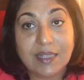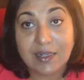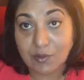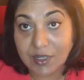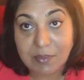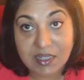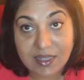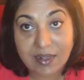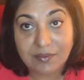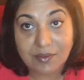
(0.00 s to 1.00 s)
including
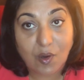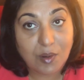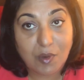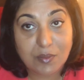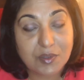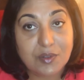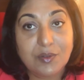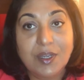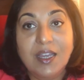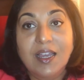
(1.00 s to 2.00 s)
myself, all moms
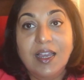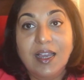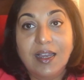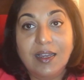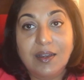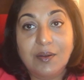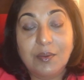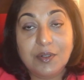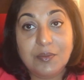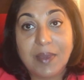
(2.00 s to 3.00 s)
do,
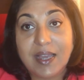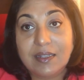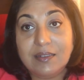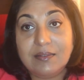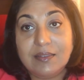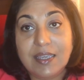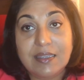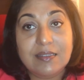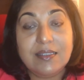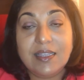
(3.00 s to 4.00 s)
want to pack
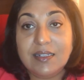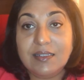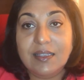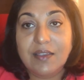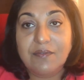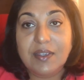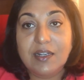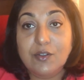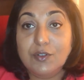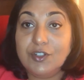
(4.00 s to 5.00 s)
things that they
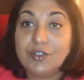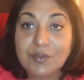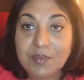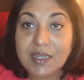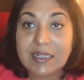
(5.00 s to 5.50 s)
feel you should be